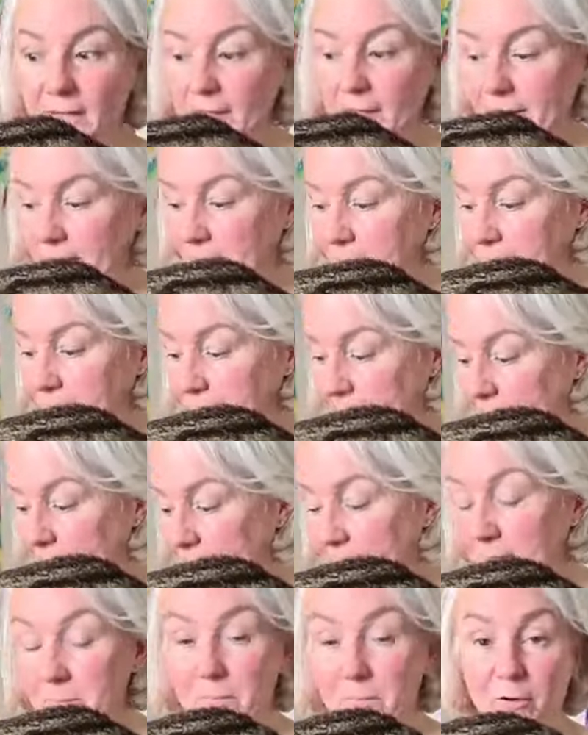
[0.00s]
And
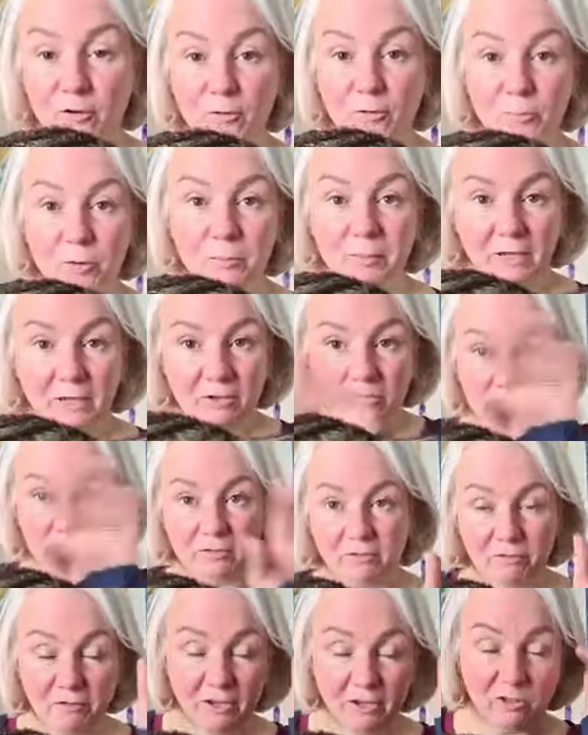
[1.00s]
then post more pictures
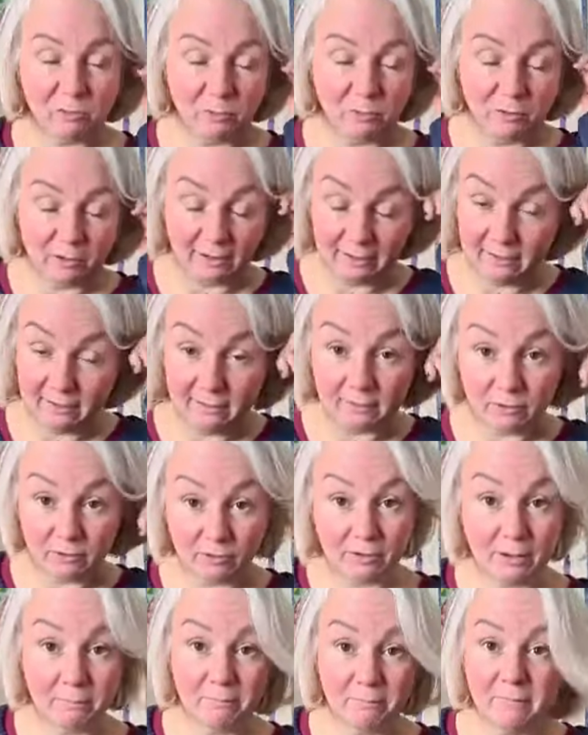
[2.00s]
on Facebook and
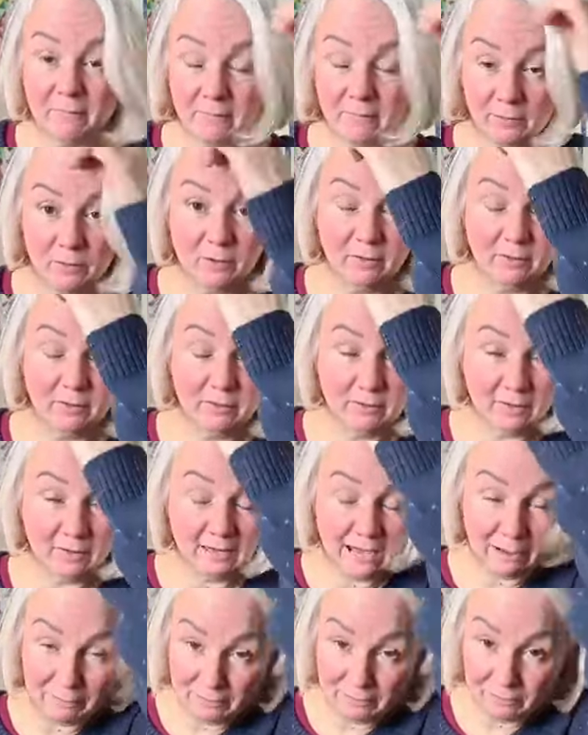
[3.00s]
Instagram so you can see
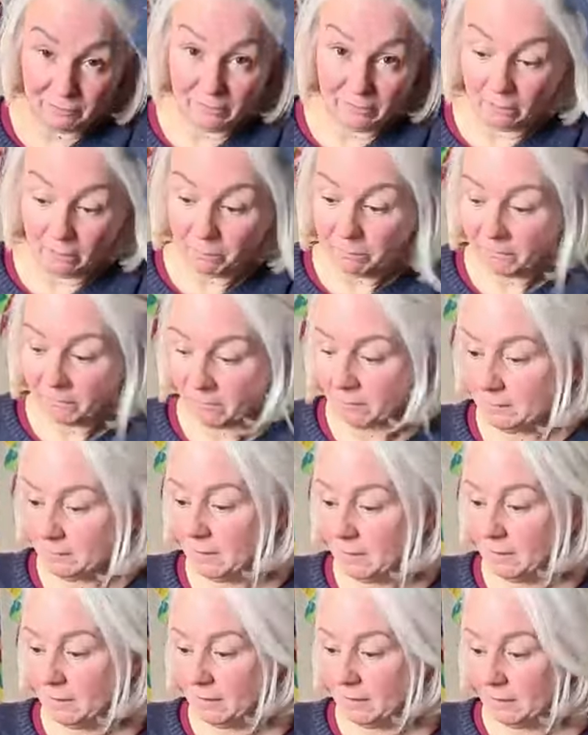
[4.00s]
how it develops.
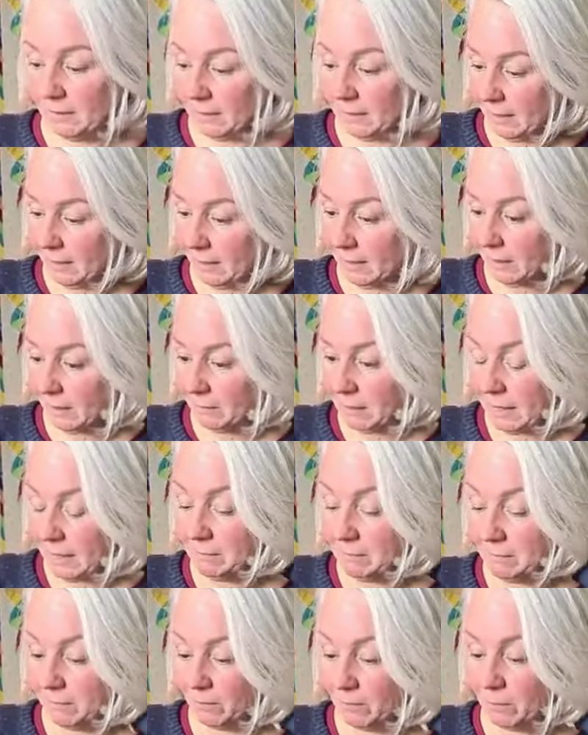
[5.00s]

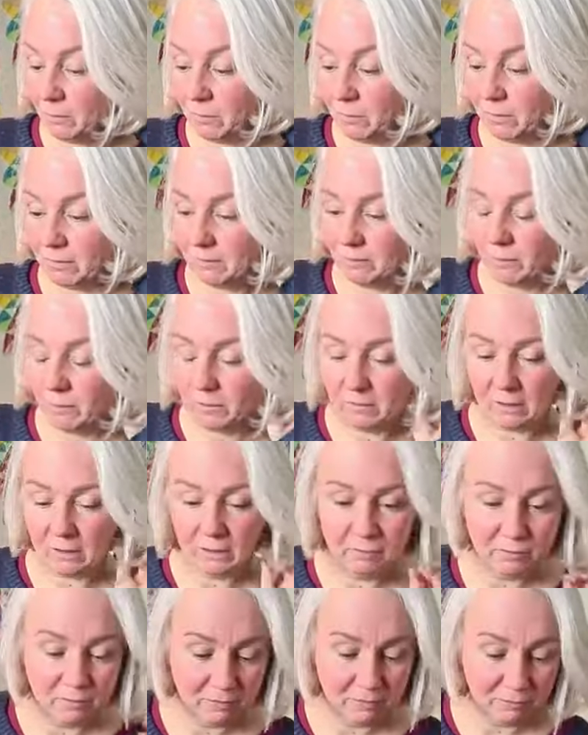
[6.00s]
And once
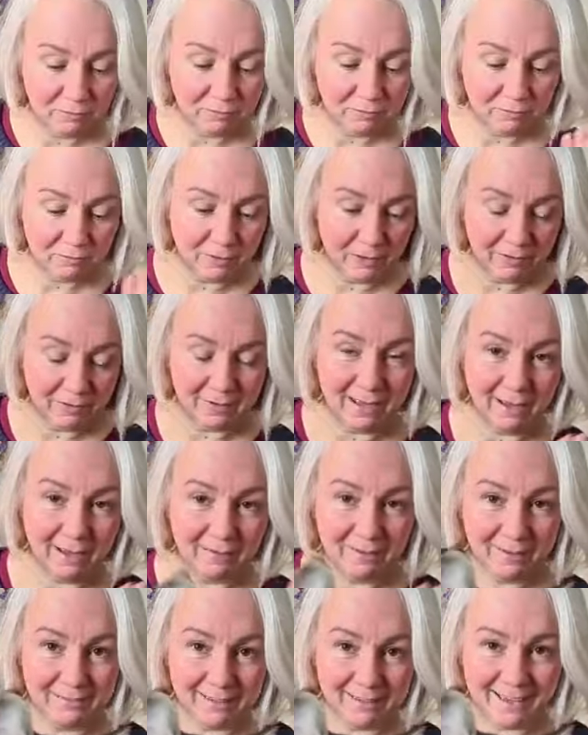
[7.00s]
I've figured
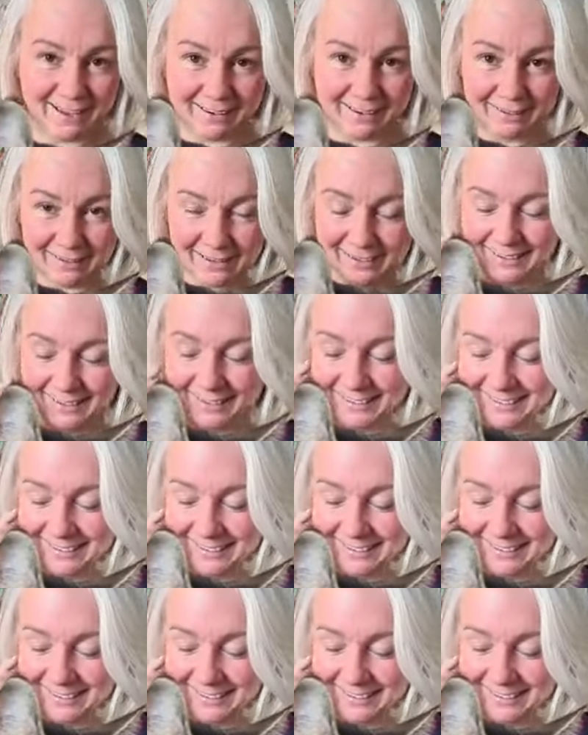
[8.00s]
out exactly...